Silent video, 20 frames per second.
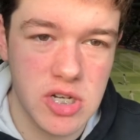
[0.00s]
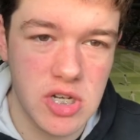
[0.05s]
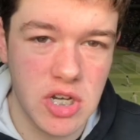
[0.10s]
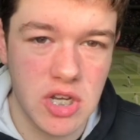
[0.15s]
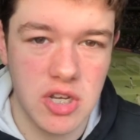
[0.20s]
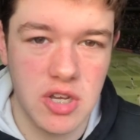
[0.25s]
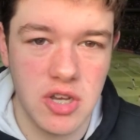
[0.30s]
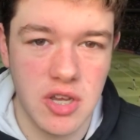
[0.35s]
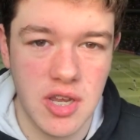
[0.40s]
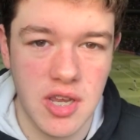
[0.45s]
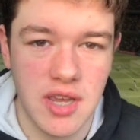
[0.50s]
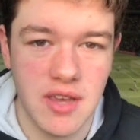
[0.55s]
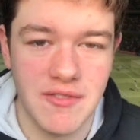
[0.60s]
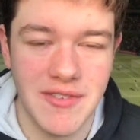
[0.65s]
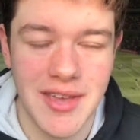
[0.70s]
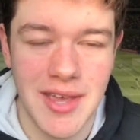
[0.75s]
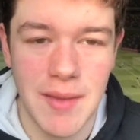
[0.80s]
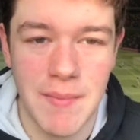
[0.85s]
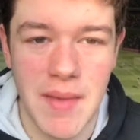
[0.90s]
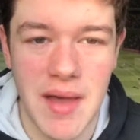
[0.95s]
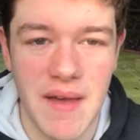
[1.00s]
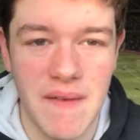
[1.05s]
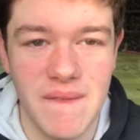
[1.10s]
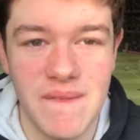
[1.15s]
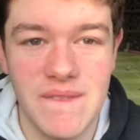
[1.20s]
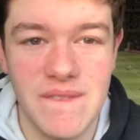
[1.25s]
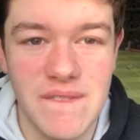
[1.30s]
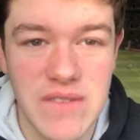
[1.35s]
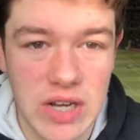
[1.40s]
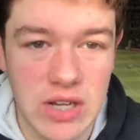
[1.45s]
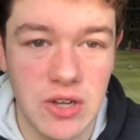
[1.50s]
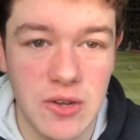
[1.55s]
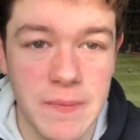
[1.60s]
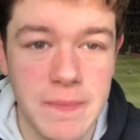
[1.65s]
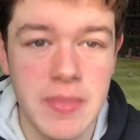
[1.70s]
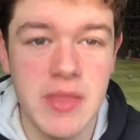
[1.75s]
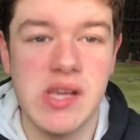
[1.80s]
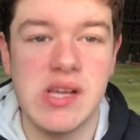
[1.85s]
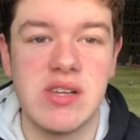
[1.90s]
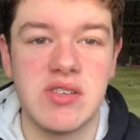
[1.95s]
You can go and give him a follow.
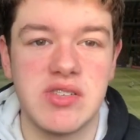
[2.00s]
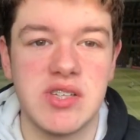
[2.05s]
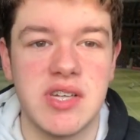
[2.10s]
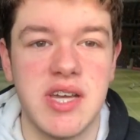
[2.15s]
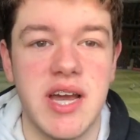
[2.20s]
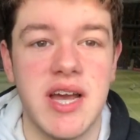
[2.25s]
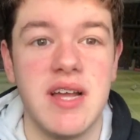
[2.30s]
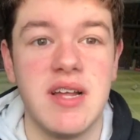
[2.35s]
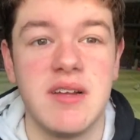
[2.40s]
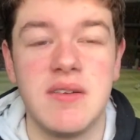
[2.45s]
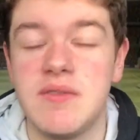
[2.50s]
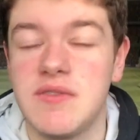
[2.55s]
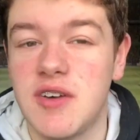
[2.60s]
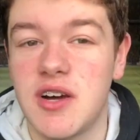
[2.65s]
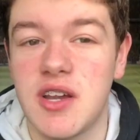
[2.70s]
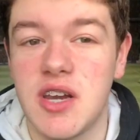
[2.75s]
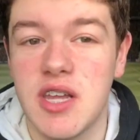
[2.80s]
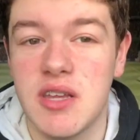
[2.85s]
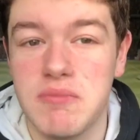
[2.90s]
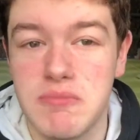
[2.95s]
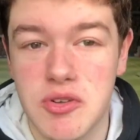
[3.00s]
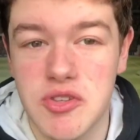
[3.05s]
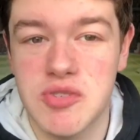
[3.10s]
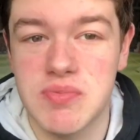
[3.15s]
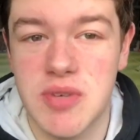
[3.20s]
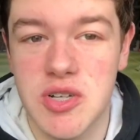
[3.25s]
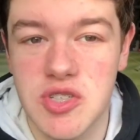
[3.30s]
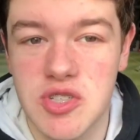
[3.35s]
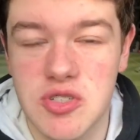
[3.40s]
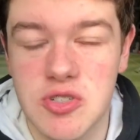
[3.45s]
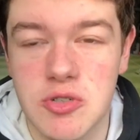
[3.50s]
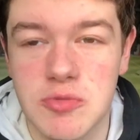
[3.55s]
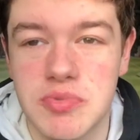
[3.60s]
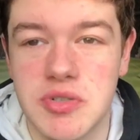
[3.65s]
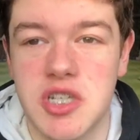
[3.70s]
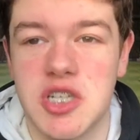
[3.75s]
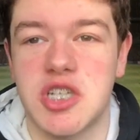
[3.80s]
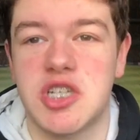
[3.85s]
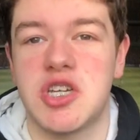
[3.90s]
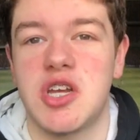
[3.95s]
So yeah, finally, onto my score
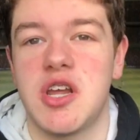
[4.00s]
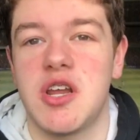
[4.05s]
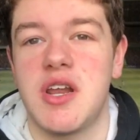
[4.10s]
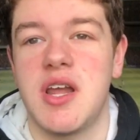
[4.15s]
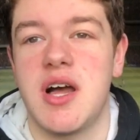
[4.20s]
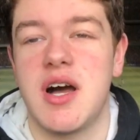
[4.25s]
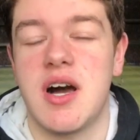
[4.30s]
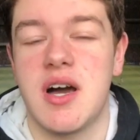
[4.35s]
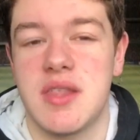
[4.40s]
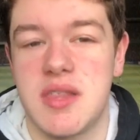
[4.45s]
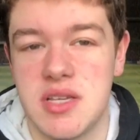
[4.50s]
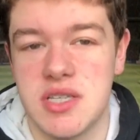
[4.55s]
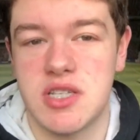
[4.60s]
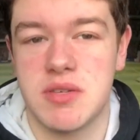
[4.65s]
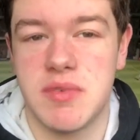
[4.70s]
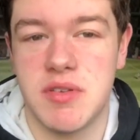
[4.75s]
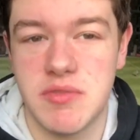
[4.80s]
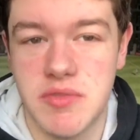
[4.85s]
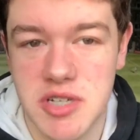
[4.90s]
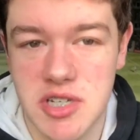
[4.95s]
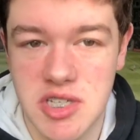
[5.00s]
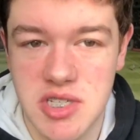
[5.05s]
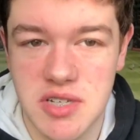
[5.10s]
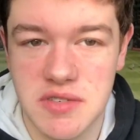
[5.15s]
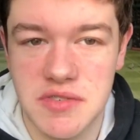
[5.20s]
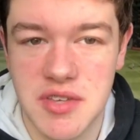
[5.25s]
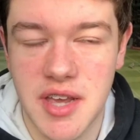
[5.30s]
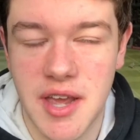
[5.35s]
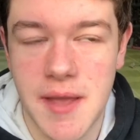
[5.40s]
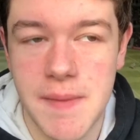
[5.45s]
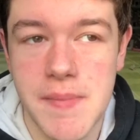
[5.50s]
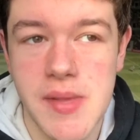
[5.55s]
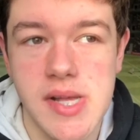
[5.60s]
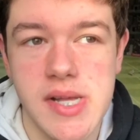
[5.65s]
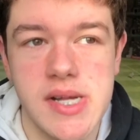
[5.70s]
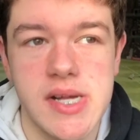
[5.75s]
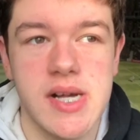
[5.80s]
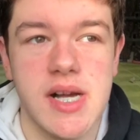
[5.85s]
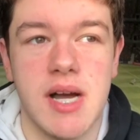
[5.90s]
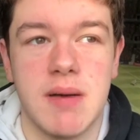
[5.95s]
prediction. I think it's going to be a really tough game.
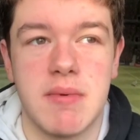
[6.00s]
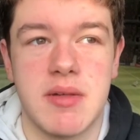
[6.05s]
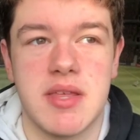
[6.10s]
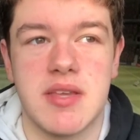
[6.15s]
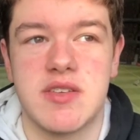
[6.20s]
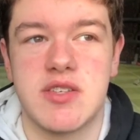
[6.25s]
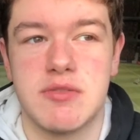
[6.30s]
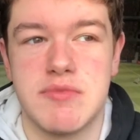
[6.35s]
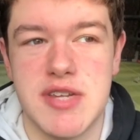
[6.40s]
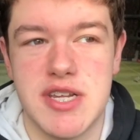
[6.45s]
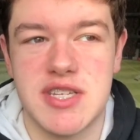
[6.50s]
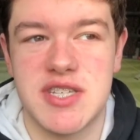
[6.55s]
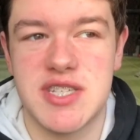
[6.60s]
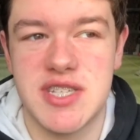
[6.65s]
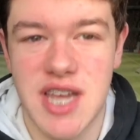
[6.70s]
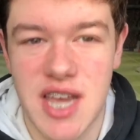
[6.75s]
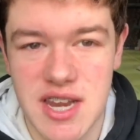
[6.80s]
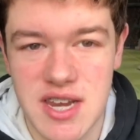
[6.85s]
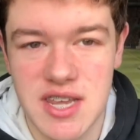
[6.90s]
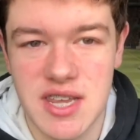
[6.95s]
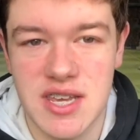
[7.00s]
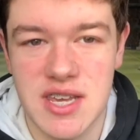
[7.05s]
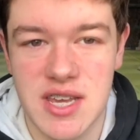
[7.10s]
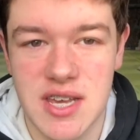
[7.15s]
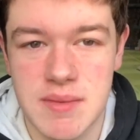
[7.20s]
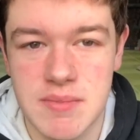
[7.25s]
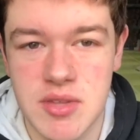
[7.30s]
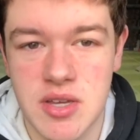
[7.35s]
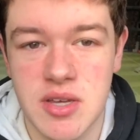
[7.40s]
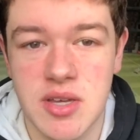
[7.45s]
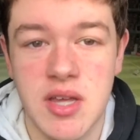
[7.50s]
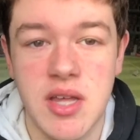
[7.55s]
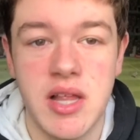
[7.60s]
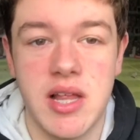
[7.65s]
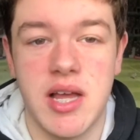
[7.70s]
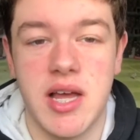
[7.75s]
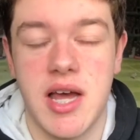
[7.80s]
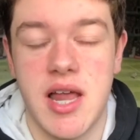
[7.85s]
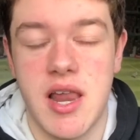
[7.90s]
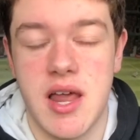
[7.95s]
I think it's going to be an entertaining game, though,
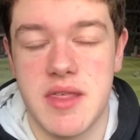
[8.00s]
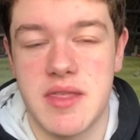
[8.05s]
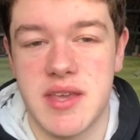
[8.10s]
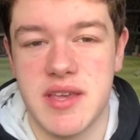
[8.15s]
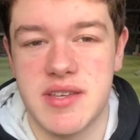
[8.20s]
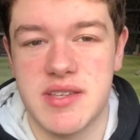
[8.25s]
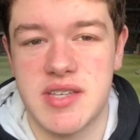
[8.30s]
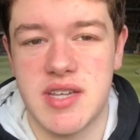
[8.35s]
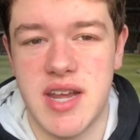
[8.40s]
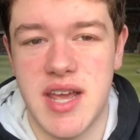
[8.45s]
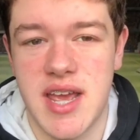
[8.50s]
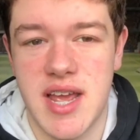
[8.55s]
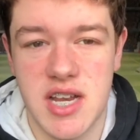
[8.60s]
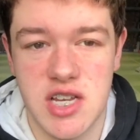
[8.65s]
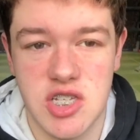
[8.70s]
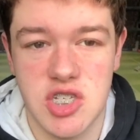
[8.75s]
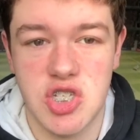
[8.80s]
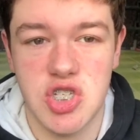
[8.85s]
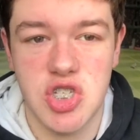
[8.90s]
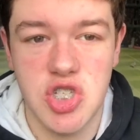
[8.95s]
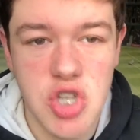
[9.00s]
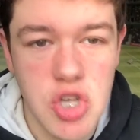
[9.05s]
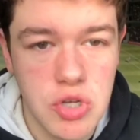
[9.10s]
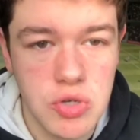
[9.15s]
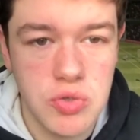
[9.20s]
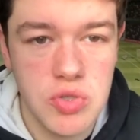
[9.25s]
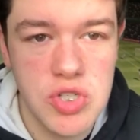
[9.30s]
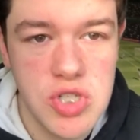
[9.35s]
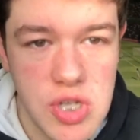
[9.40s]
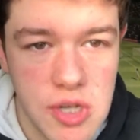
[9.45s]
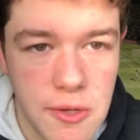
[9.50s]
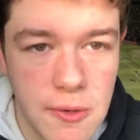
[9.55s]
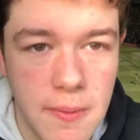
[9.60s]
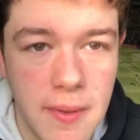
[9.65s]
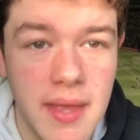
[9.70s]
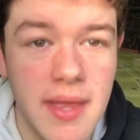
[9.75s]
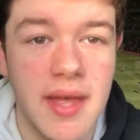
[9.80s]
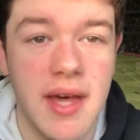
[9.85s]
and I think it's going to end 2-2.